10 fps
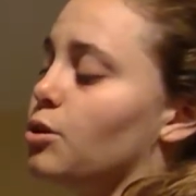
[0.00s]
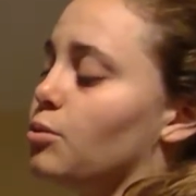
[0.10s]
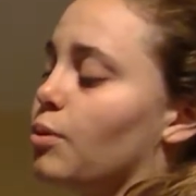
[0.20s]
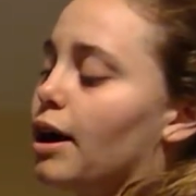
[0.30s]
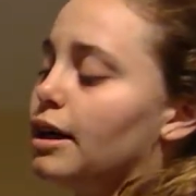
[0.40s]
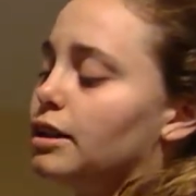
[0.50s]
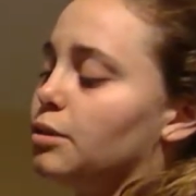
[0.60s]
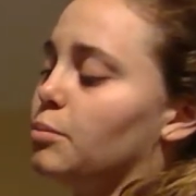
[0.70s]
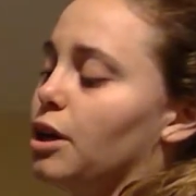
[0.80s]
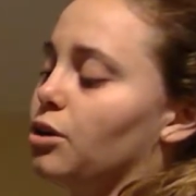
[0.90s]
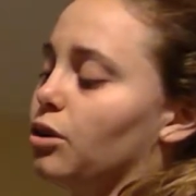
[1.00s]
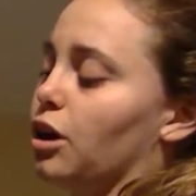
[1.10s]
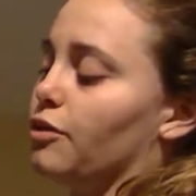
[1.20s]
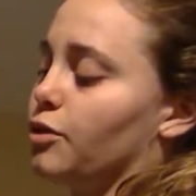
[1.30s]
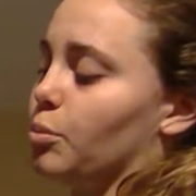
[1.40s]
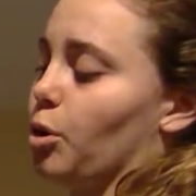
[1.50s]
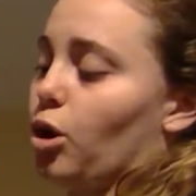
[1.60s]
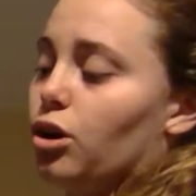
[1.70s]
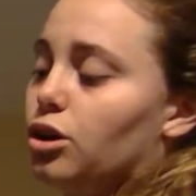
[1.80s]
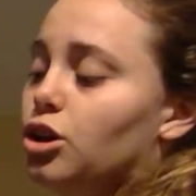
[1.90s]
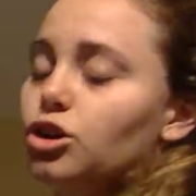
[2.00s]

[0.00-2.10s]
right at the middle of the ball.